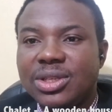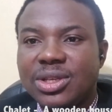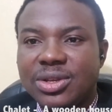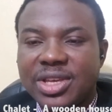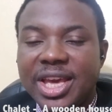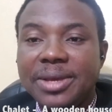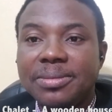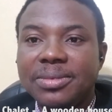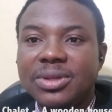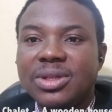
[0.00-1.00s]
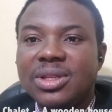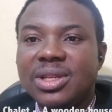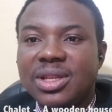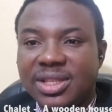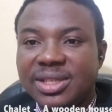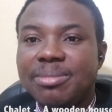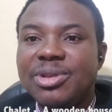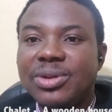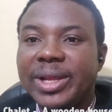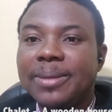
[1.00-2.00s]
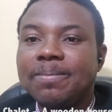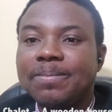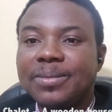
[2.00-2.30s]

Okay. And it's a building.